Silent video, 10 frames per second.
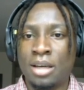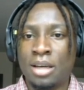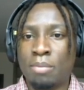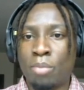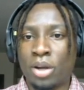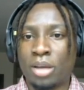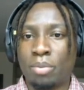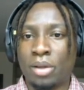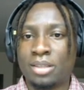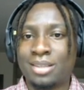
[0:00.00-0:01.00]

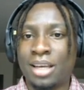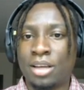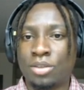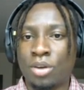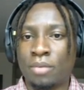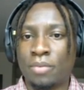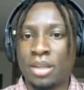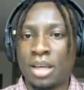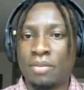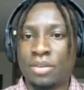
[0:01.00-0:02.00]
marketplace kickstart, and
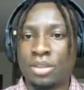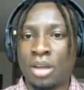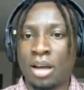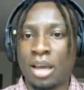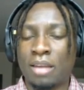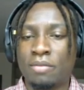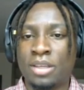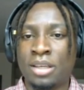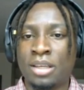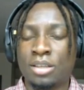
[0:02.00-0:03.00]
they have the stock
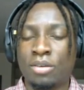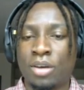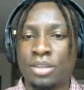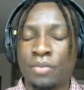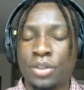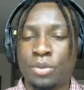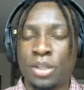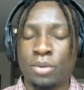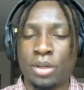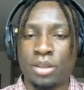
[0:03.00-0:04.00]
NFT integration for
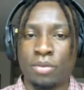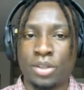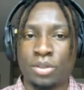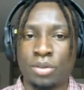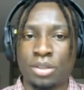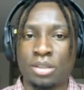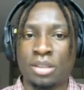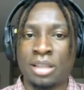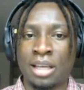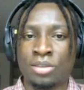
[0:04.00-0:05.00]
2023. So this is
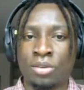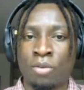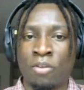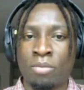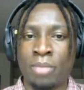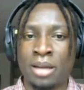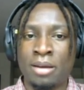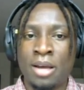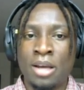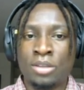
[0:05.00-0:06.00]
things on their roadmap.
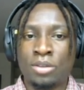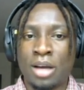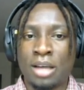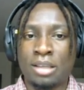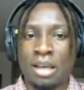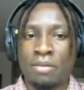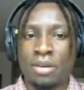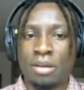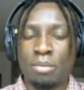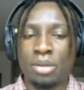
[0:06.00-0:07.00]
So guys, they have a
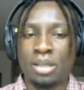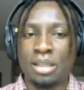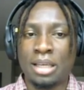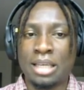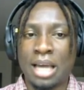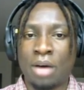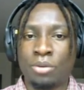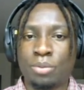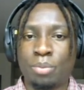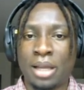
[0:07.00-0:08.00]
complete laid
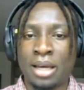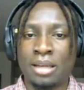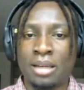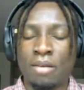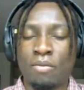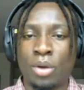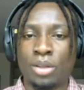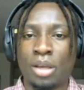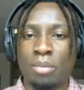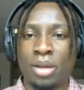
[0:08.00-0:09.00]
out plan of
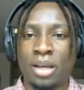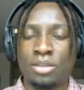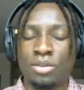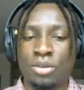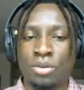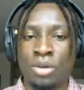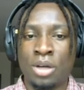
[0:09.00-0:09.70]
what they plan to do.